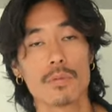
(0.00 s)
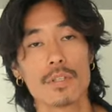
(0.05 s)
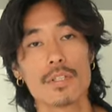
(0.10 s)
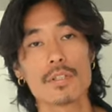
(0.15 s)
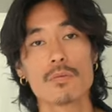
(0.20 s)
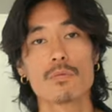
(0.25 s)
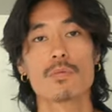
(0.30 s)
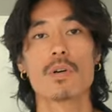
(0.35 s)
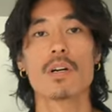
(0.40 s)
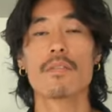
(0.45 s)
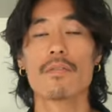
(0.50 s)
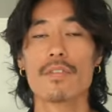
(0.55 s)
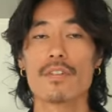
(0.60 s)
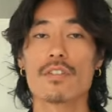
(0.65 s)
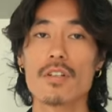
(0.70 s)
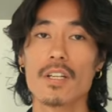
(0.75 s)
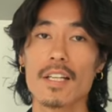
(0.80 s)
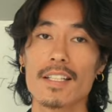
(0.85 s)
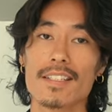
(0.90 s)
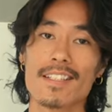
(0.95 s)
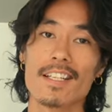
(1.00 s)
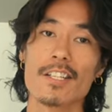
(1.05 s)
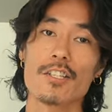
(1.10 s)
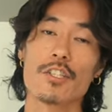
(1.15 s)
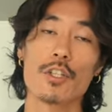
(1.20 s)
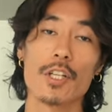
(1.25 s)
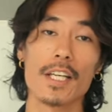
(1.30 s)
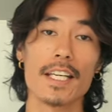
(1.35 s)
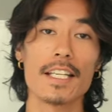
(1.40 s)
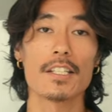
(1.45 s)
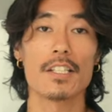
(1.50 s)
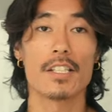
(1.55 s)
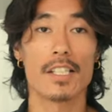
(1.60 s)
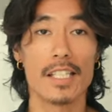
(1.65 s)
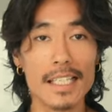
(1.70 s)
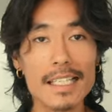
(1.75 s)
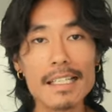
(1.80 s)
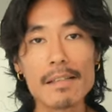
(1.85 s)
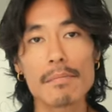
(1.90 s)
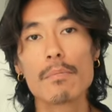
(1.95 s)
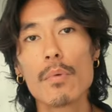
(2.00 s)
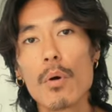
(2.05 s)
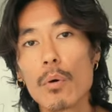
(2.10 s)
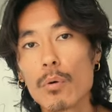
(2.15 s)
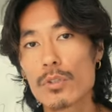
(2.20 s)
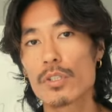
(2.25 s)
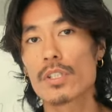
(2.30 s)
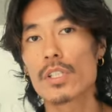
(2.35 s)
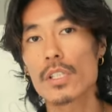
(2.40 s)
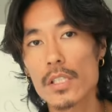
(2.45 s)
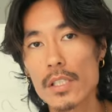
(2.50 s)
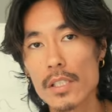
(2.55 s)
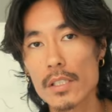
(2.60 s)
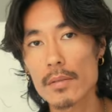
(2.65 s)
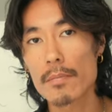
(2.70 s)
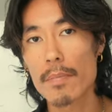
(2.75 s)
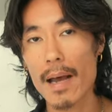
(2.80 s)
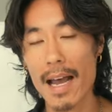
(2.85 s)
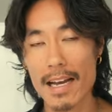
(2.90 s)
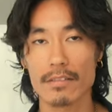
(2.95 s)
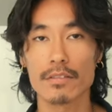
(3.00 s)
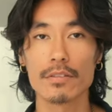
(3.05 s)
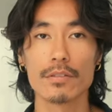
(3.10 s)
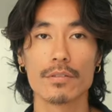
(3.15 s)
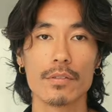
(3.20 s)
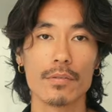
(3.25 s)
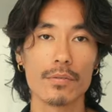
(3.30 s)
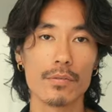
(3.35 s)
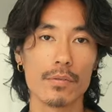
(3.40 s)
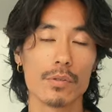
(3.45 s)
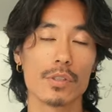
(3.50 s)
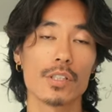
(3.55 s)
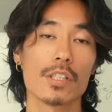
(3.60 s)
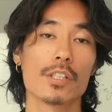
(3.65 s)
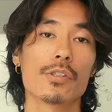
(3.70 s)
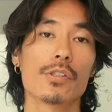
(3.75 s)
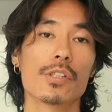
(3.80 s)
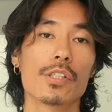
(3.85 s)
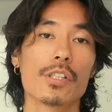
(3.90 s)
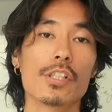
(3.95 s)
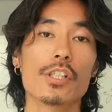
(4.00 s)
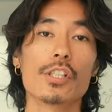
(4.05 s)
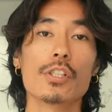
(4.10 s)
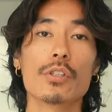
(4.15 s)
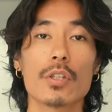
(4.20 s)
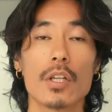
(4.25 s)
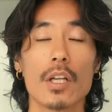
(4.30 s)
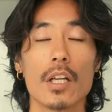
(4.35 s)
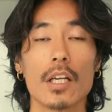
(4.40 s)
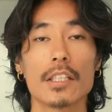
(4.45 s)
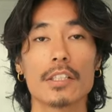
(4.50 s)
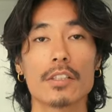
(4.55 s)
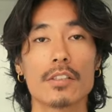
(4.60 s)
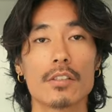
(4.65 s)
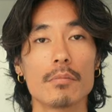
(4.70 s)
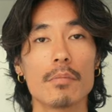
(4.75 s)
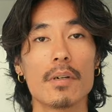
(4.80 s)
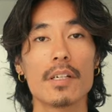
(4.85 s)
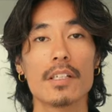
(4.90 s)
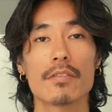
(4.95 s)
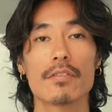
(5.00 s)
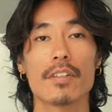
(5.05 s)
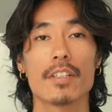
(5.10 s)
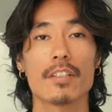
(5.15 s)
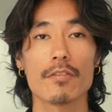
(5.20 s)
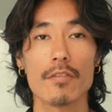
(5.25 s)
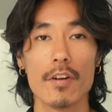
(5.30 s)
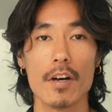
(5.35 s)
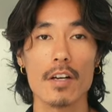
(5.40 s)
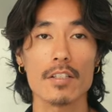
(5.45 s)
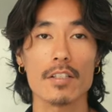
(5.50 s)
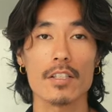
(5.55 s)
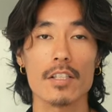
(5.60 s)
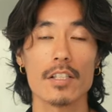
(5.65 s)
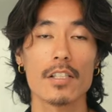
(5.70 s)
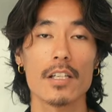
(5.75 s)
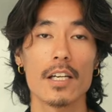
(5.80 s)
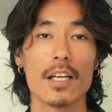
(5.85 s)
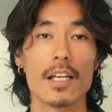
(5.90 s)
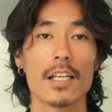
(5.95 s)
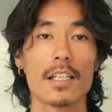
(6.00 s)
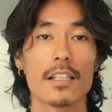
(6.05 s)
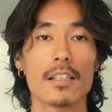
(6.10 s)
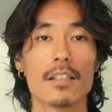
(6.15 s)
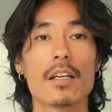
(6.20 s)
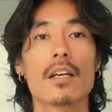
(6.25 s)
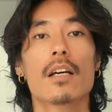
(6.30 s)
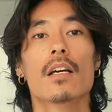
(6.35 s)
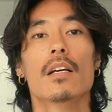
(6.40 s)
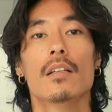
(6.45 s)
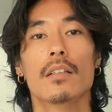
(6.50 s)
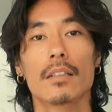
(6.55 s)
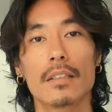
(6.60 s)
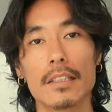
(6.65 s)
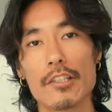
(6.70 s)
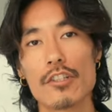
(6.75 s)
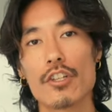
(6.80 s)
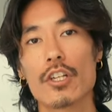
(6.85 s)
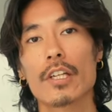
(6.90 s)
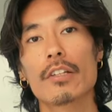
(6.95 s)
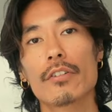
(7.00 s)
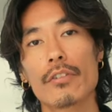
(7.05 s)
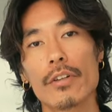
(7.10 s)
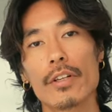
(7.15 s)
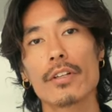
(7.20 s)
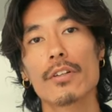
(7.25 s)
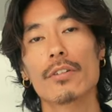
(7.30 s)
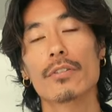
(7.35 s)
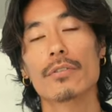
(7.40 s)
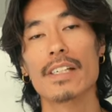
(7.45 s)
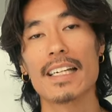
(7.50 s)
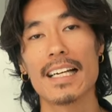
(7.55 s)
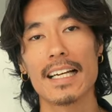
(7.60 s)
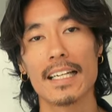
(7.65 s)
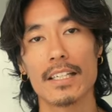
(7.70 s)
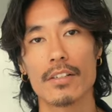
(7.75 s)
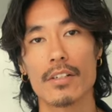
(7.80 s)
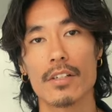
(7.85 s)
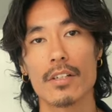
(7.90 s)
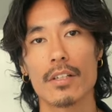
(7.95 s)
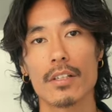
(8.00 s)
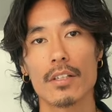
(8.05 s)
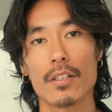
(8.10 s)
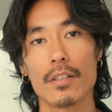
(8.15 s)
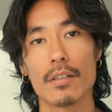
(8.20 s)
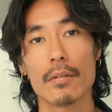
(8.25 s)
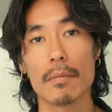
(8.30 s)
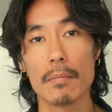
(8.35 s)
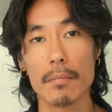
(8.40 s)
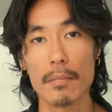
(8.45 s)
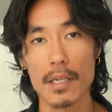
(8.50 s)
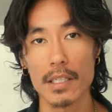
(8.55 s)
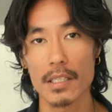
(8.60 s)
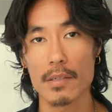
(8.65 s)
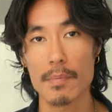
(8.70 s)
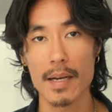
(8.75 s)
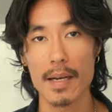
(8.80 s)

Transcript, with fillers: reason why visualization is the most powerful force that you can utilize to manifest faster and literally create your own reality much